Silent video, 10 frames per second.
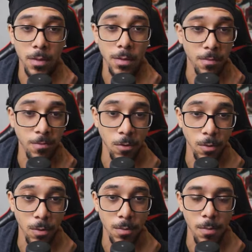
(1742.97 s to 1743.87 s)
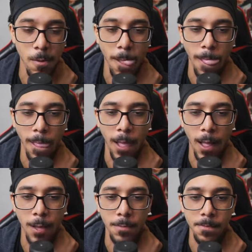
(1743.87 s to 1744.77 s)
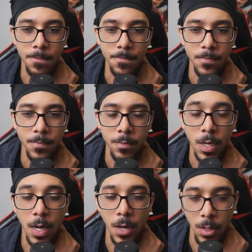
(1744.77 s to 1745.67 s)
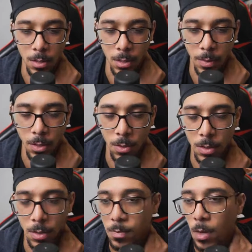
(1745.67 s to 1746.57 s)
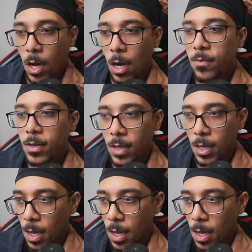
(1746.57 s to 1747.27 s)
4. But anyways, I'm gonna do this as often as I can.